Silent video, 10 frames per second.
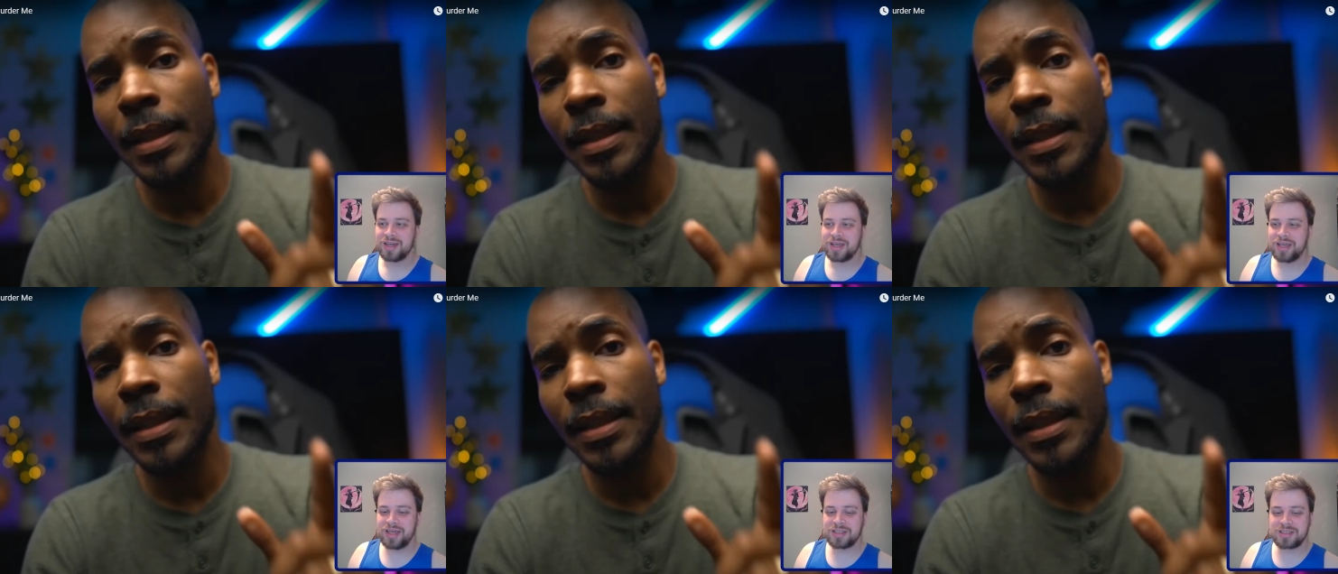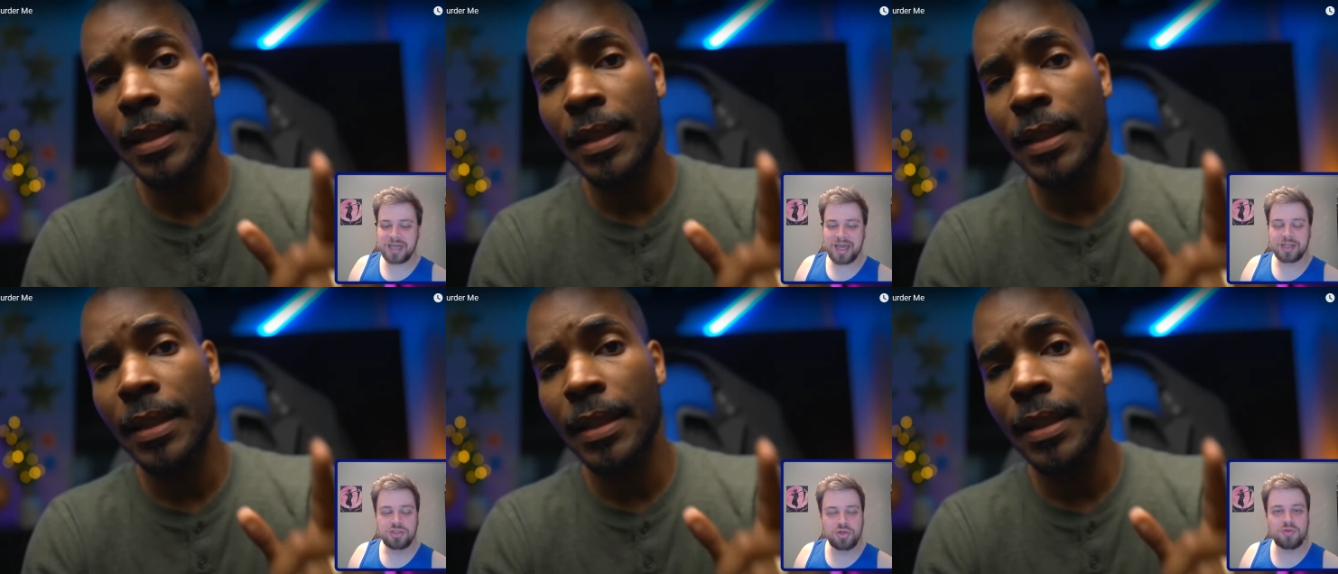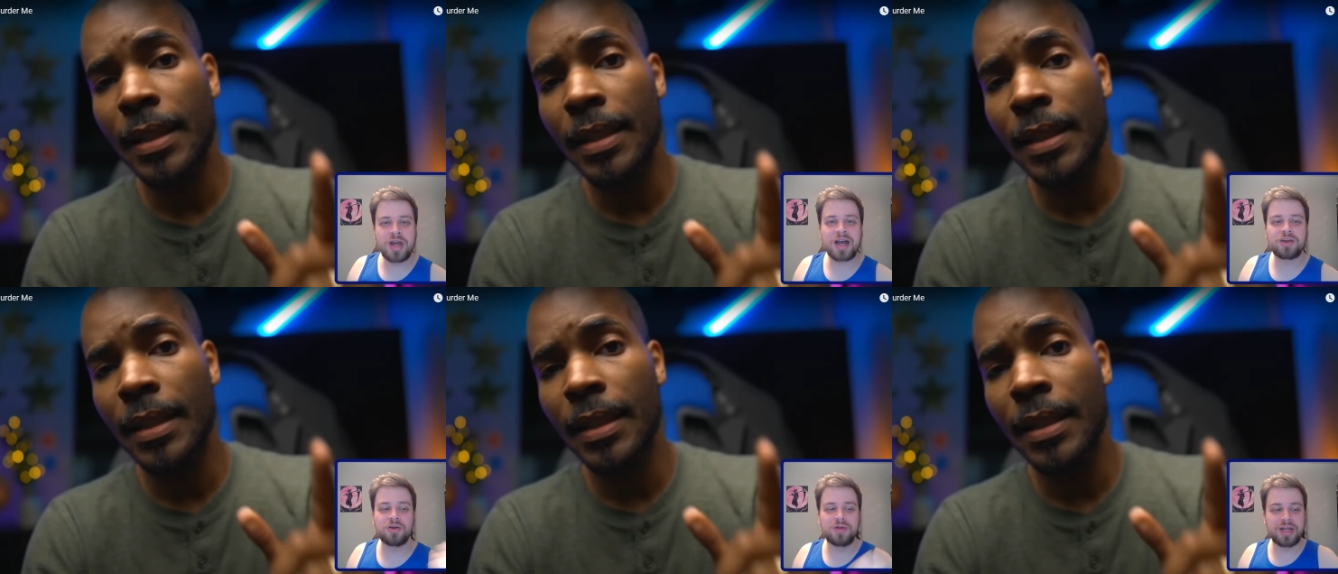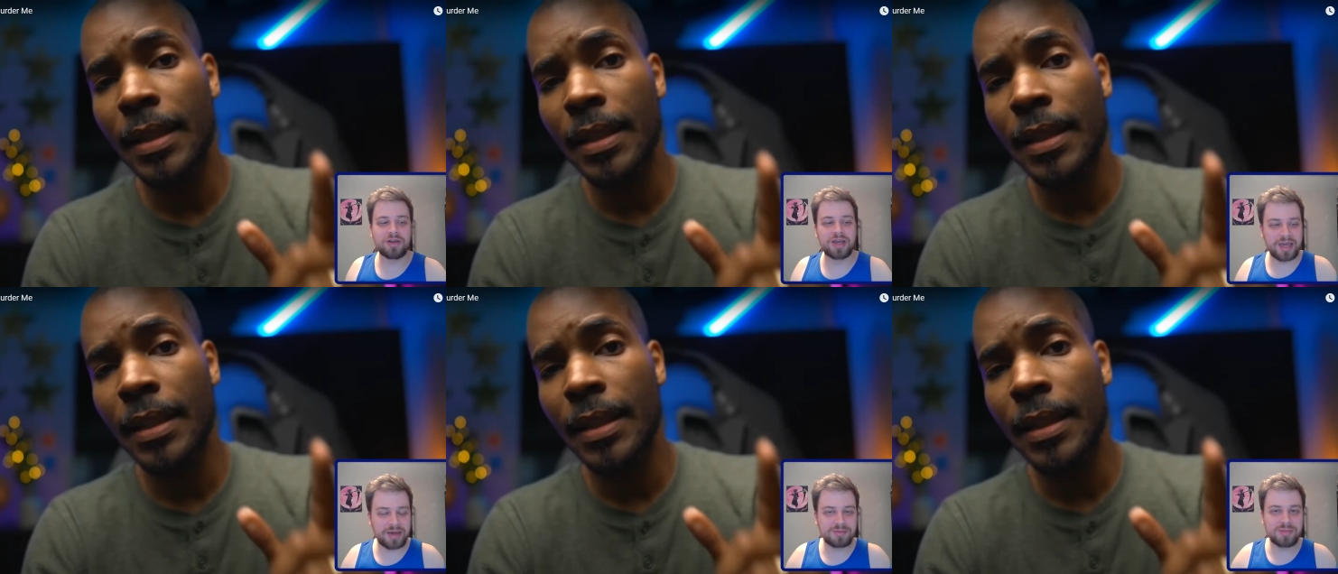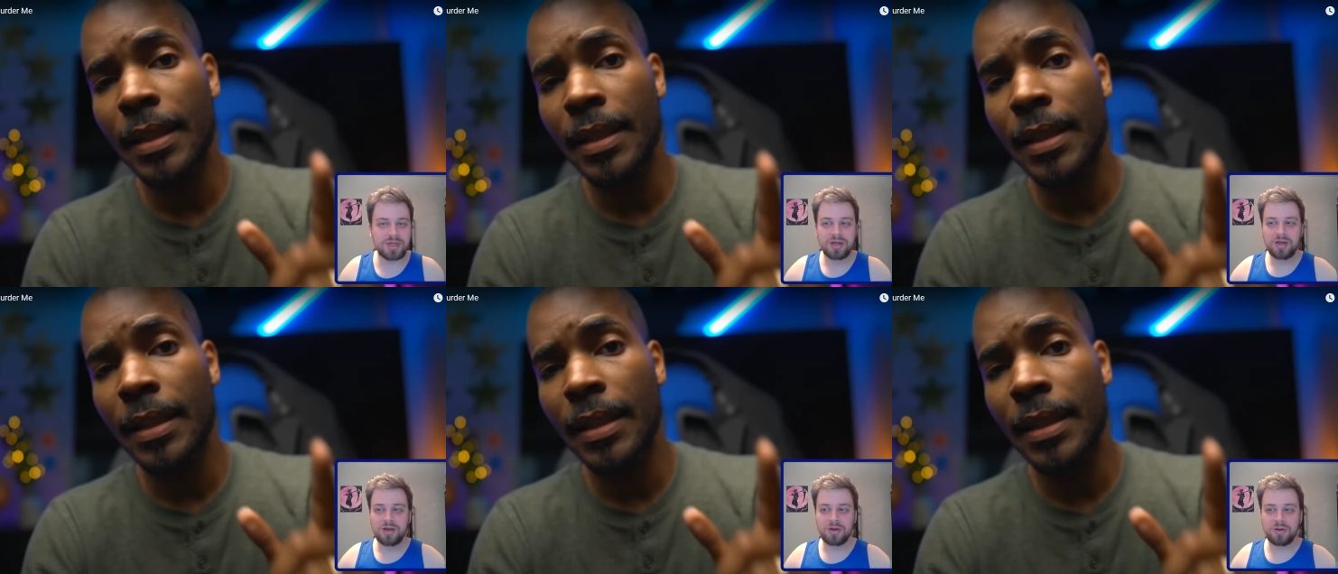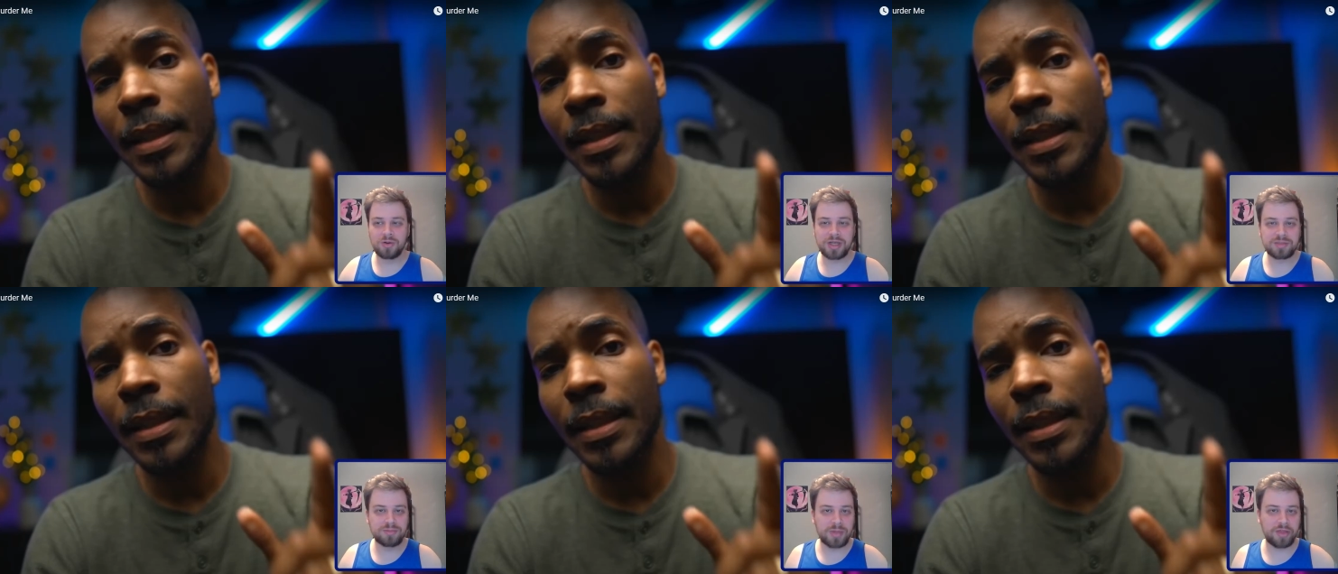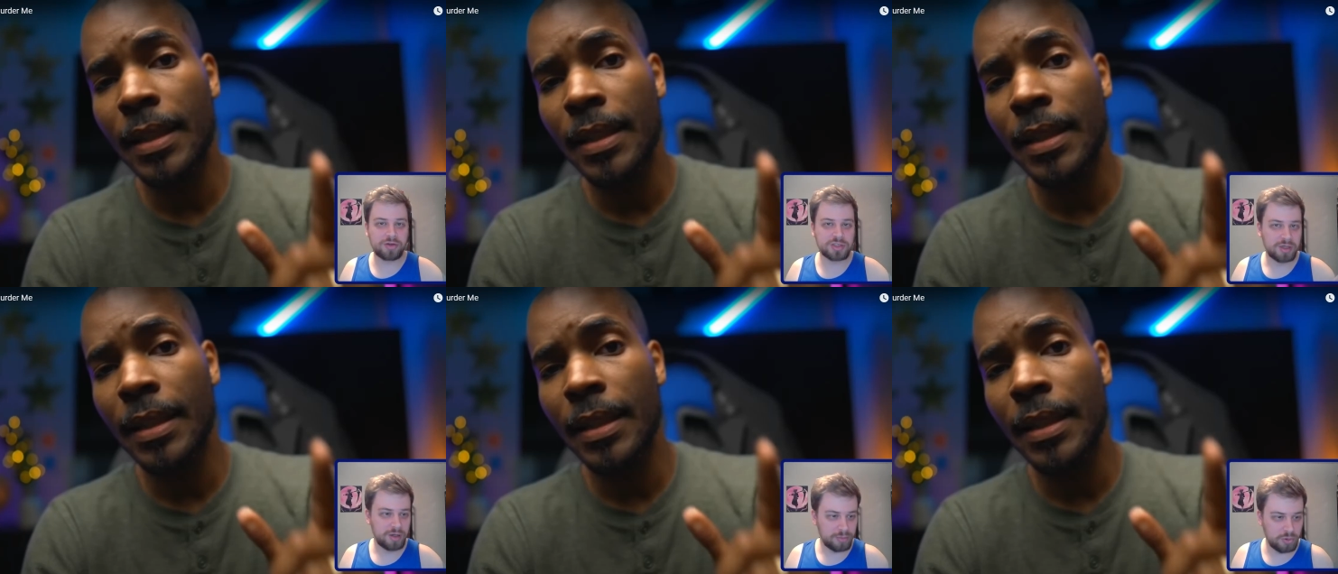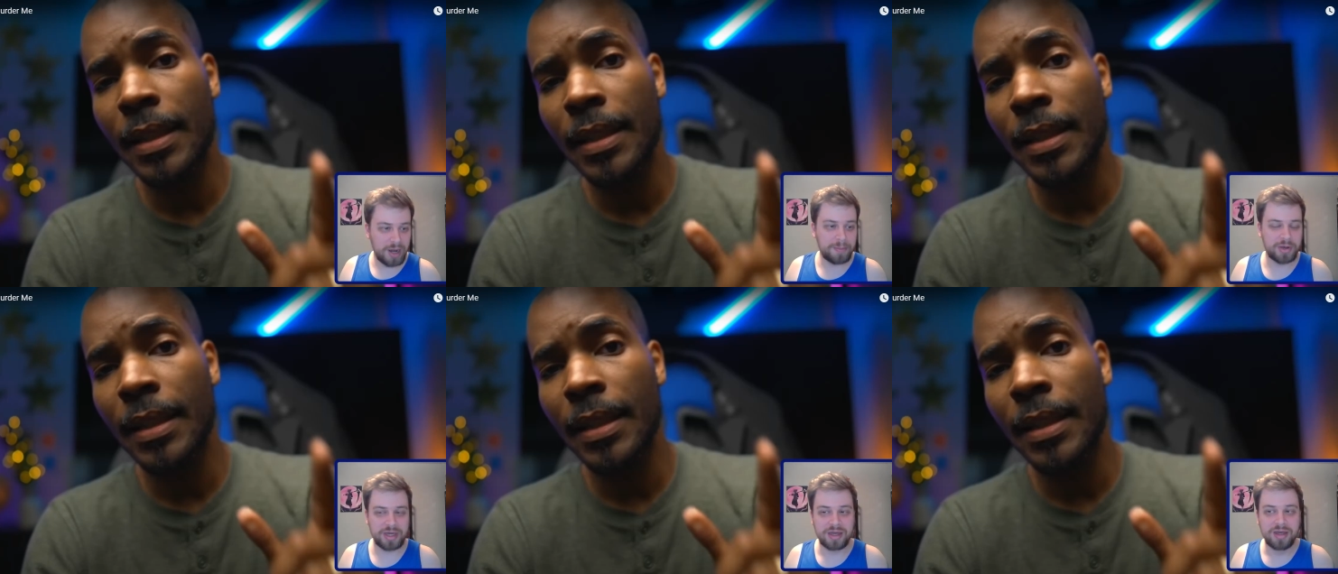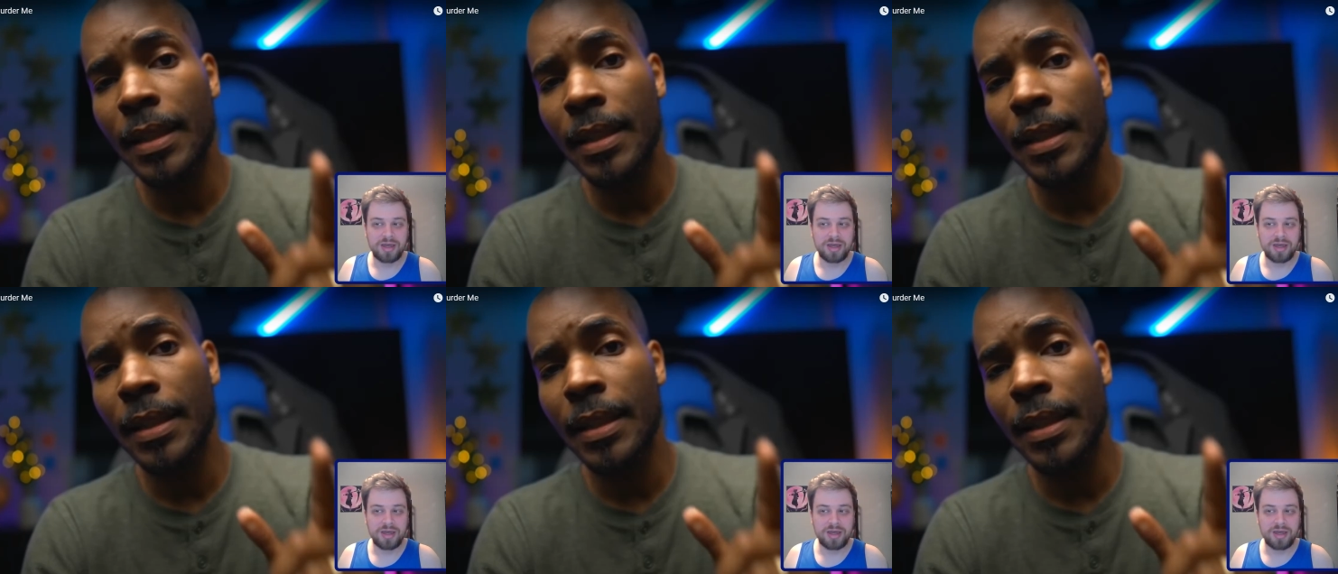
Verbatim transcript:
Speaker 1: He is saying, do not go near him or his mother's property.